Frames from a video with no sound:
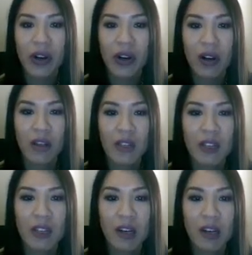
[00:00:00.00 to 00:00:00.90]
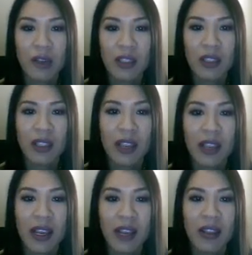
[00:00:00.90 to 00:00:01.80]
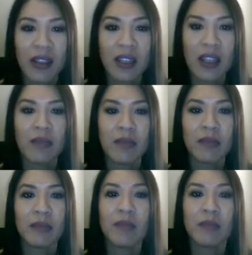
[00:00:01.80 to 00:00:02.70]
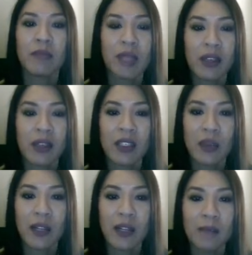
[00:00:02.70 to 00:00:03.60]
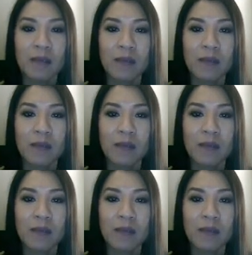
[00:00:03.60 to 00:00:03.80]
all of these options and the delete button as well.